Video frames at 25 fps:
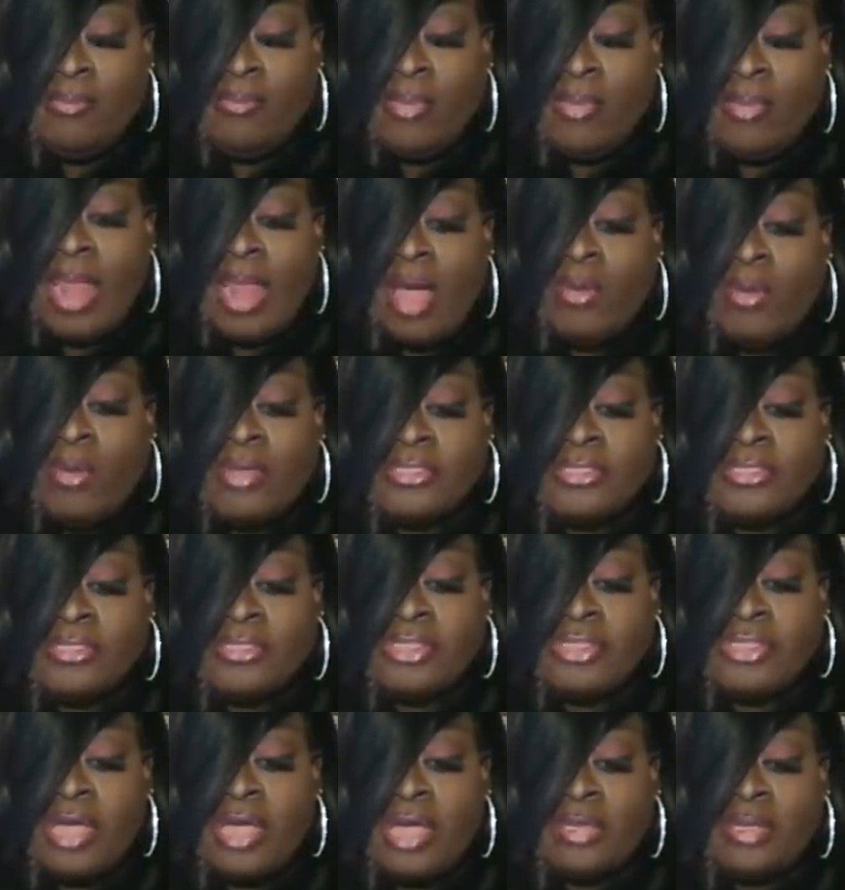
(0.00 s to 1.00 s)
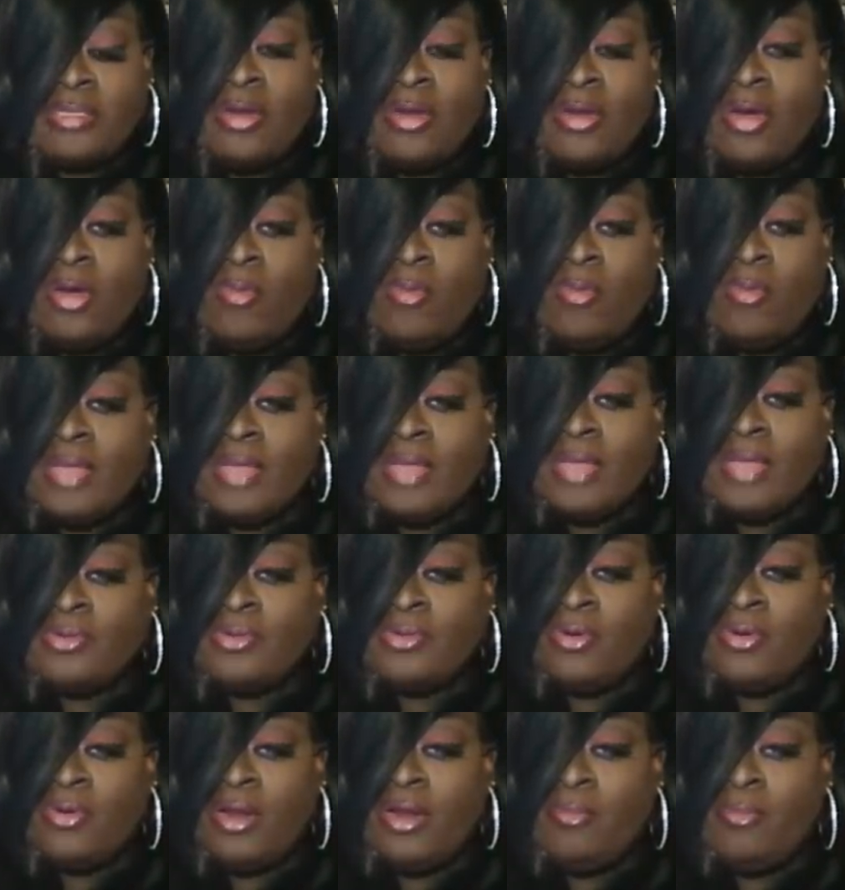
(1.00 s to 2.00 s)
But I wasn't shocked at all when I
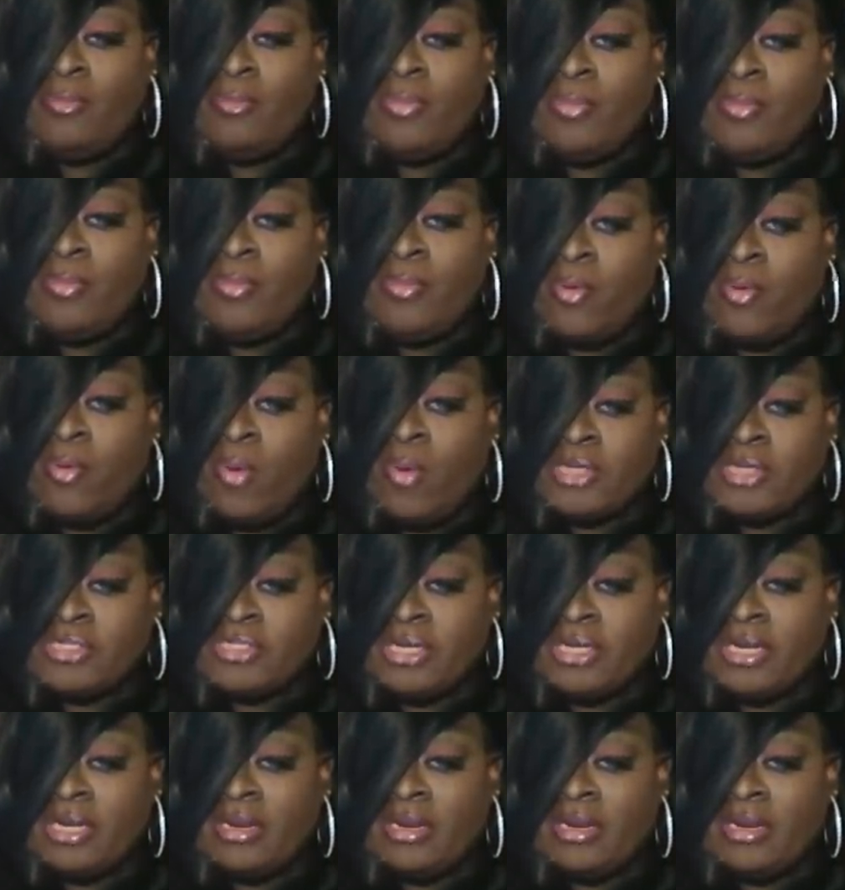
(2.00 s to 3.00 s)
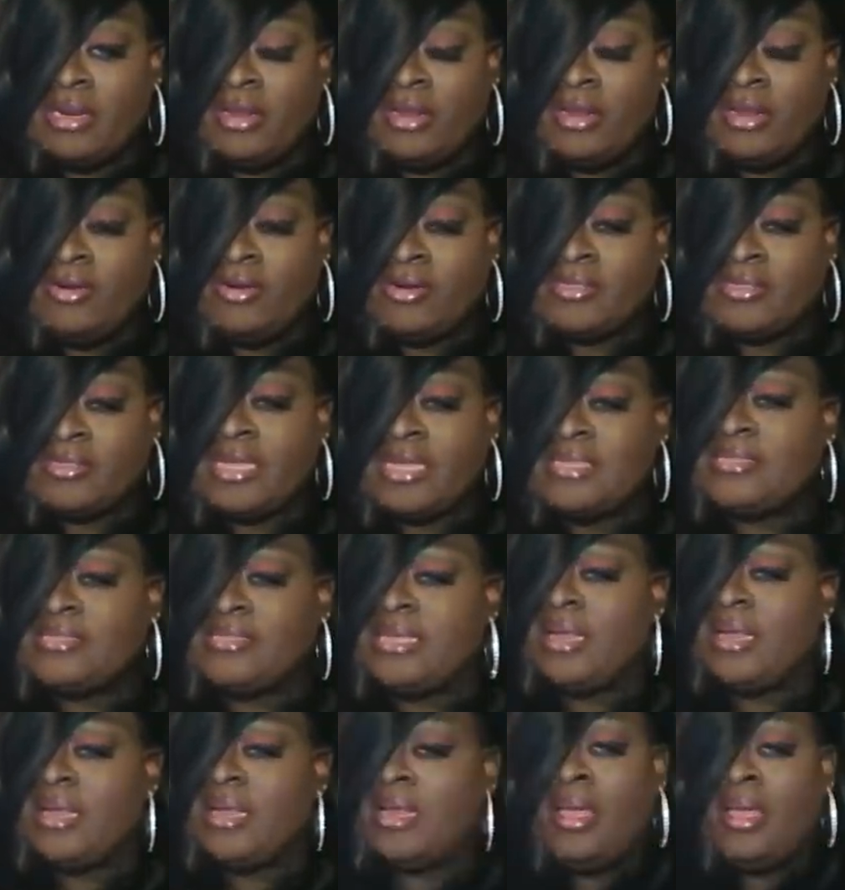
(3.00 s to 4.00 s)
started hearing people questioning the lyrics. I
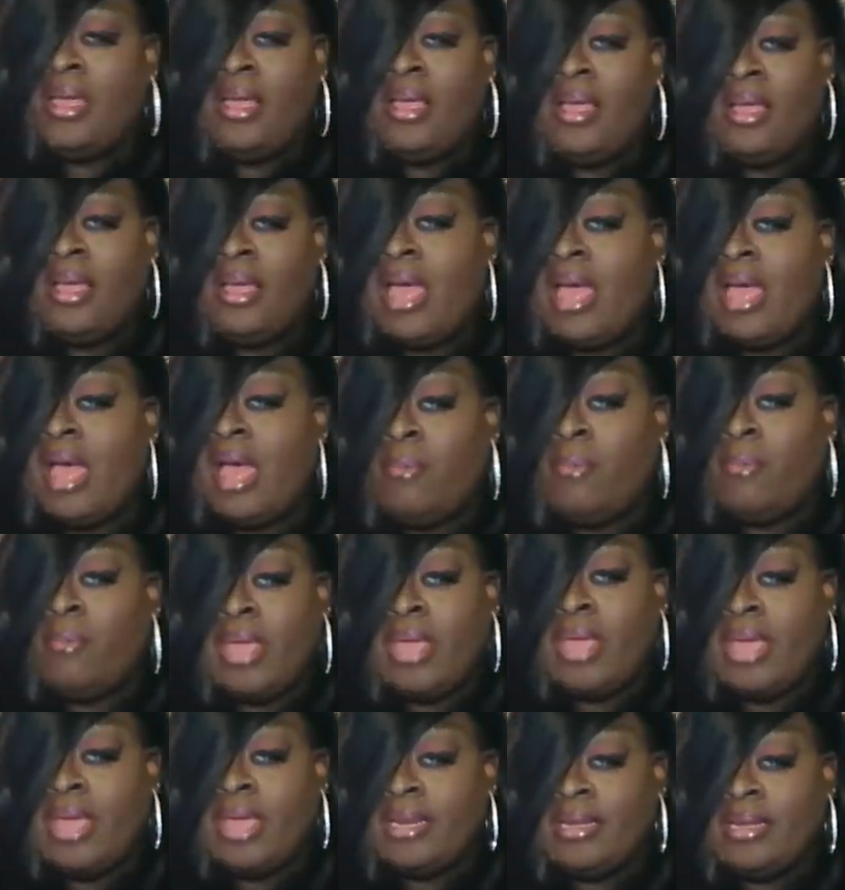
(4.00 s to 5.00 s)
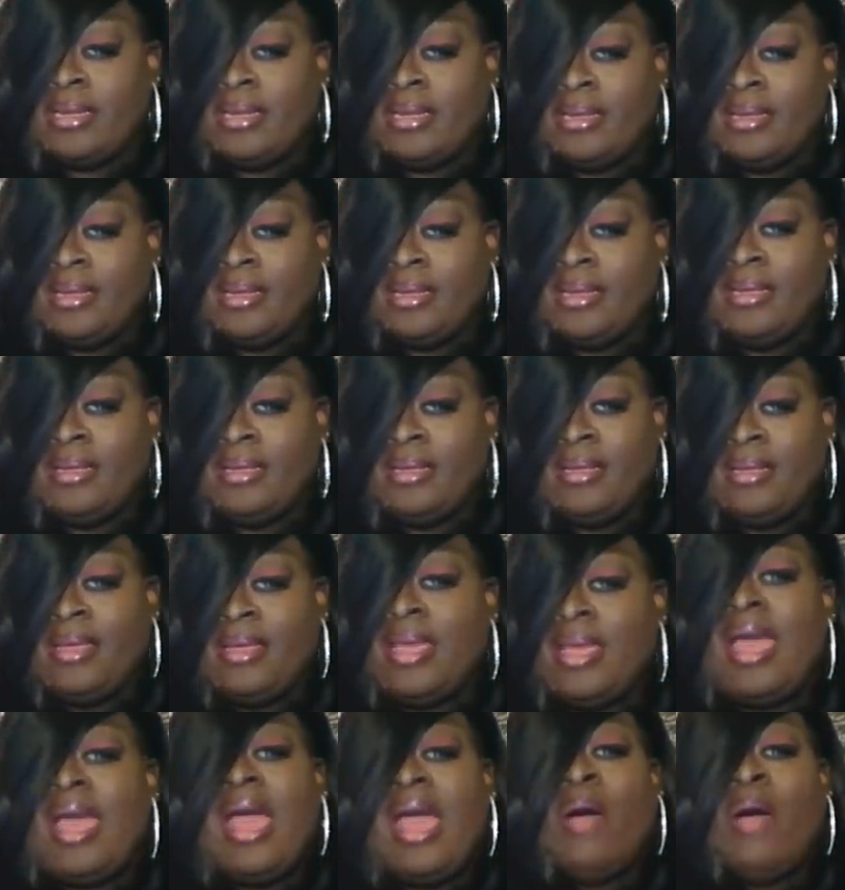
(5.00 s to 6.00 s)
said, How petty.
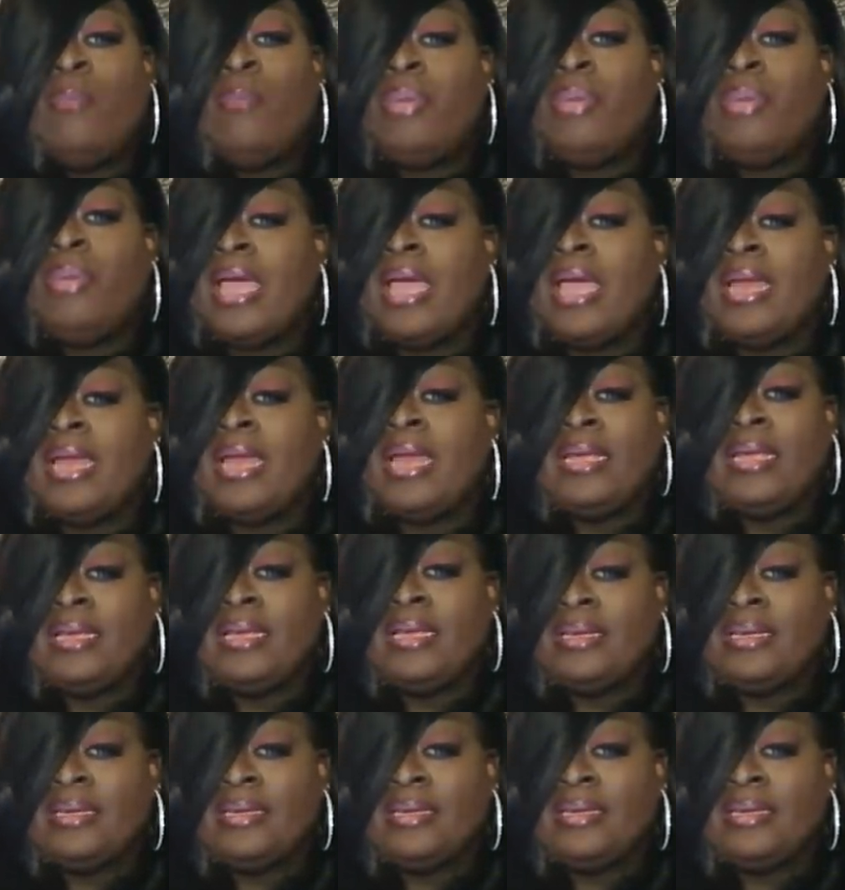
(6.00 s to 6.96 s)
How petty.